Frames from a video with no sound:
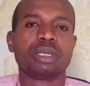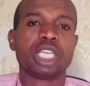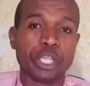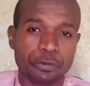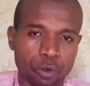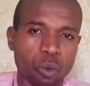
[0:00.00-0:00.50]

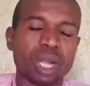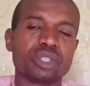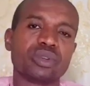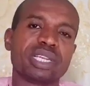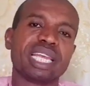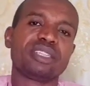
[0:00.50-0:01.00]
if you want to
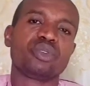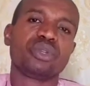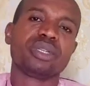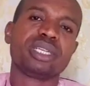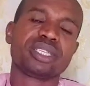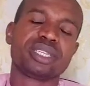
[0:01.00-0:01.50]
get to your
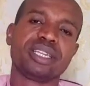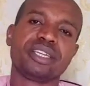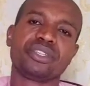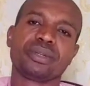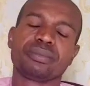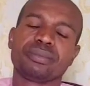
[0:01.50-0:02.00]

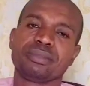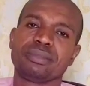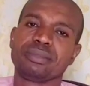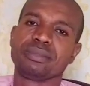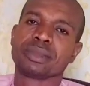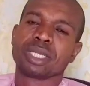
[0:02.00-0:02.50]
destination.
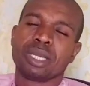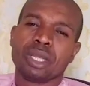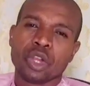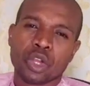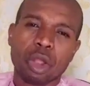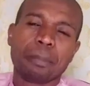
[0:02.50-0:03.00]

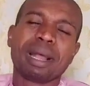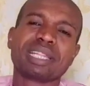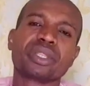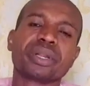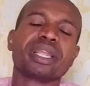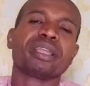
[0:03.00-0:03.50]
Number
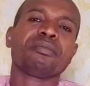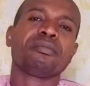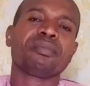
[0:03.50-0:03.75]
three